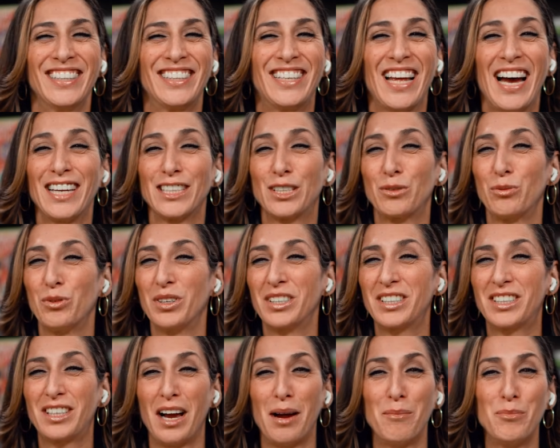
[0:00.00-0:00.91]
That's
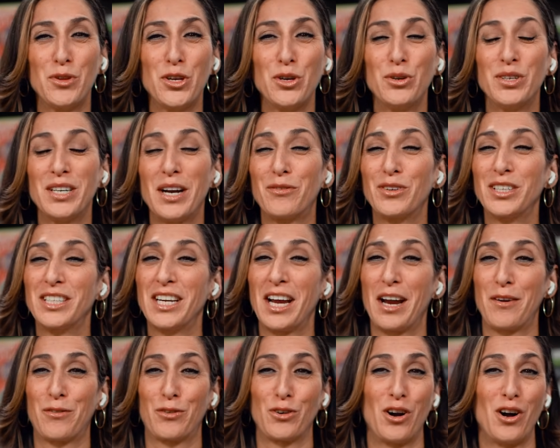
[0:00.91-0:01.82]
what I'm doing every
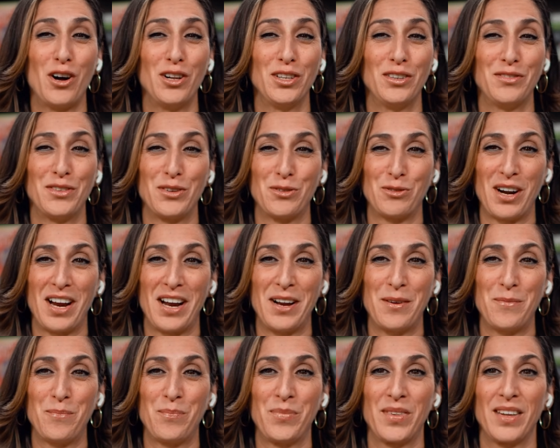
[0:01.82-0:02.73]
day for all of you,
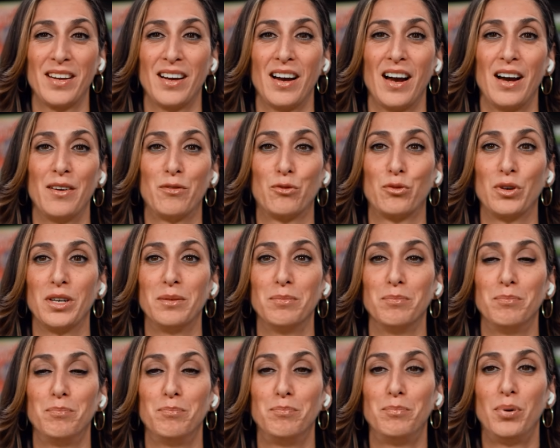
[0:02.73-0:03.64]
right? I've
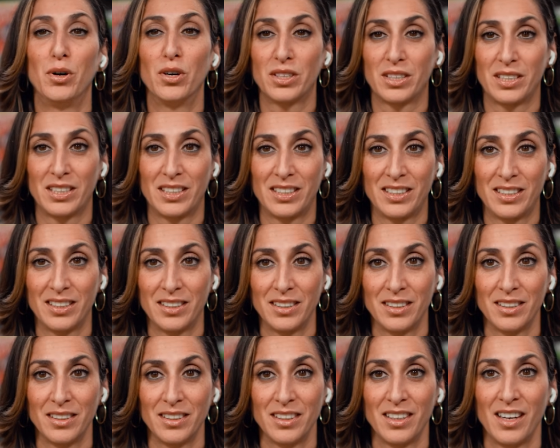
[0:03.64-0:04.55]
written books.
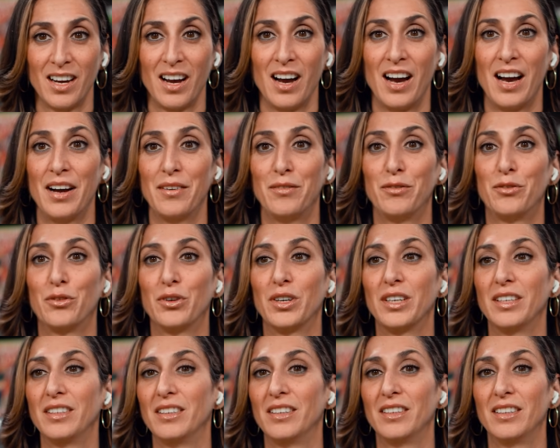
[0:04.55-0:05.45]
I've
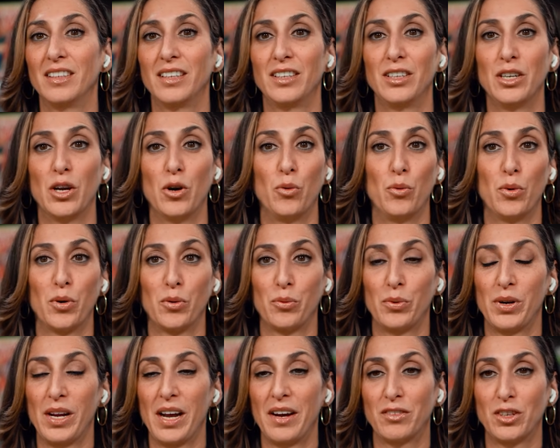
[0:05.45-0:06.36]
written,
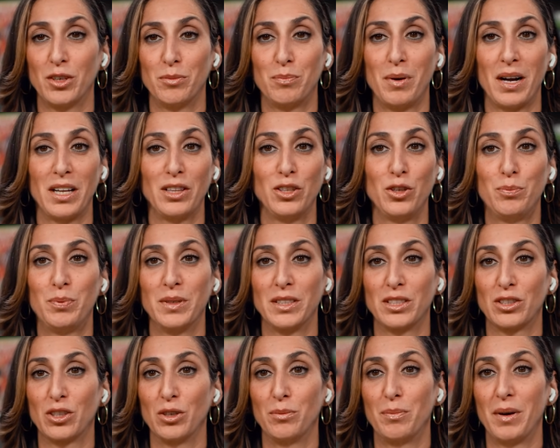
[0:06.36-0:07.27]
we have Goodbye
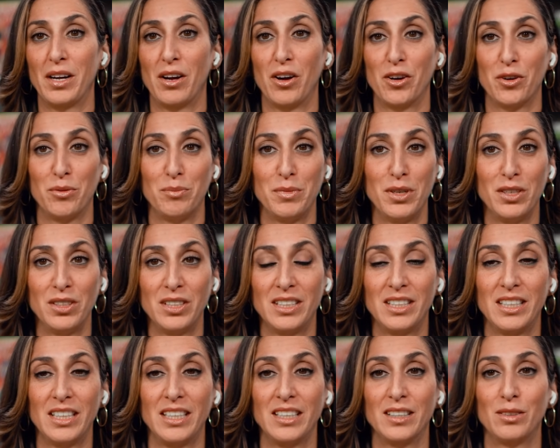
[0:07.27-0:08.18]
Lupus, Goodbye Autoimmune
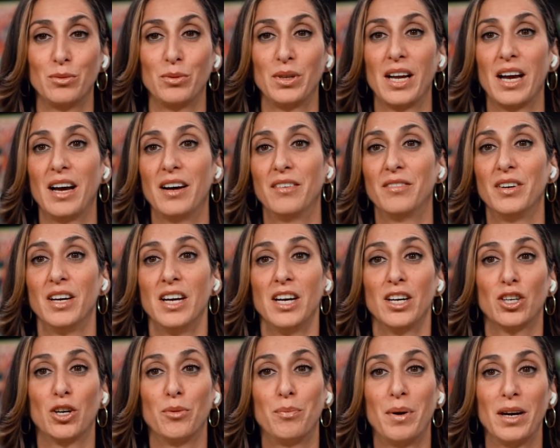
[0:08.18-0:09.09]
Disease. We have
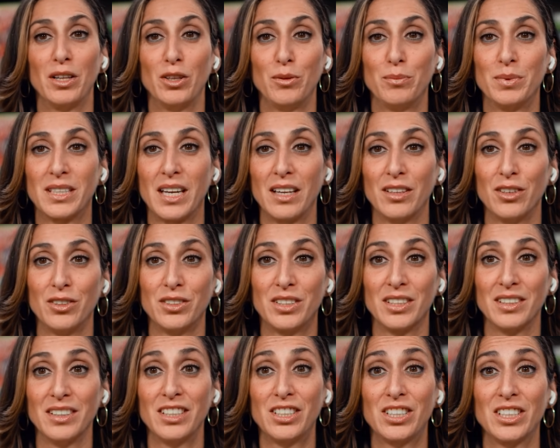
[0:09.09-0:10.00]
Goodbye Lupus, Hello
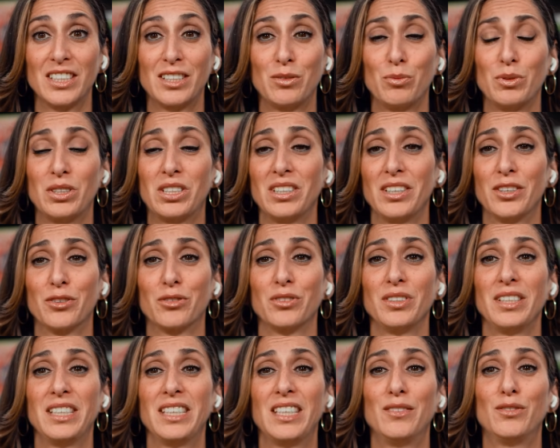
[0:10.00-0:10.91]
Delicious, which
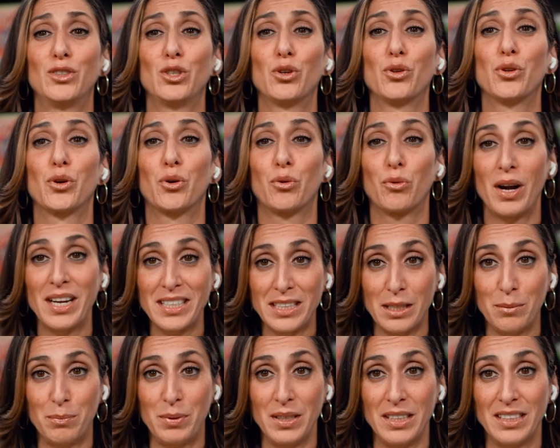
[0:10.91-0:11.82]
literally gives you the
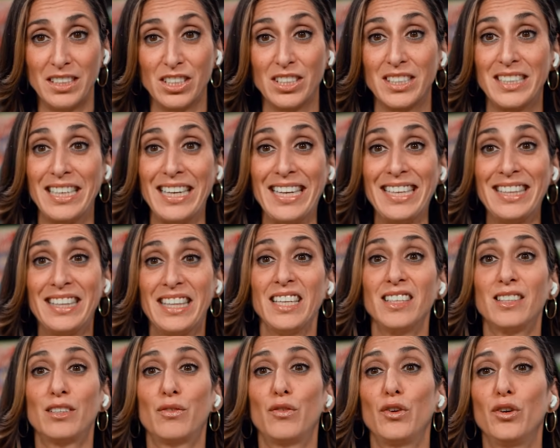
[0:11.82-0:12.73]
recipes. Just eat
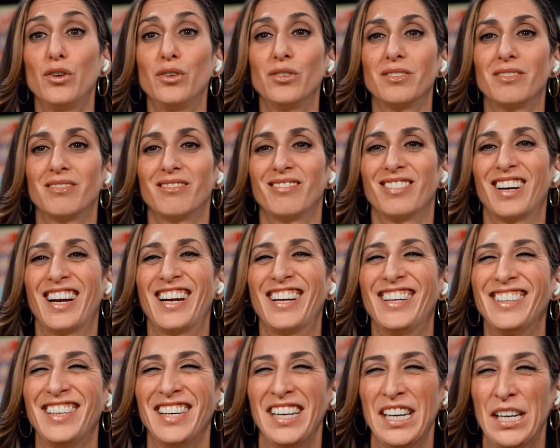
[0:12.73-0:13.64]
this food,
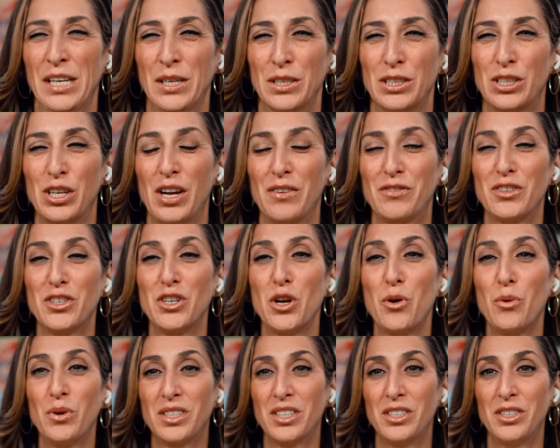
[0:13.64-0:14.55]
right? So you have to
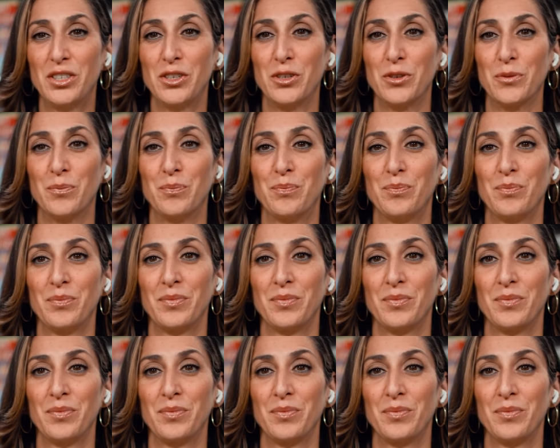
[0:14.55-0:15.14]
know what to do.